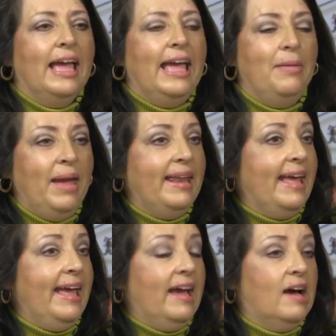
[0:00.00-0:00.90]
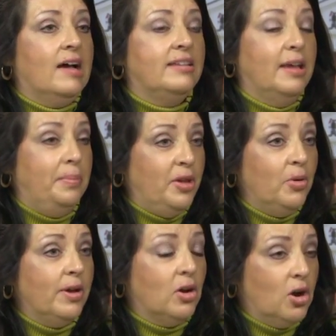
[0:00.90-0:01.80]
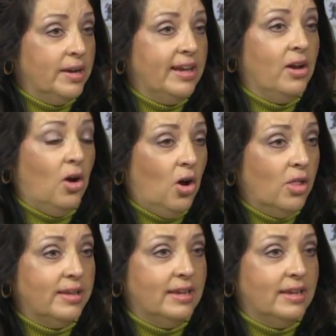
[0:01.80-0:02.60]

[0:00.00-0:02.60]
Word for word: He made a uh, debut at Carnegie Hall in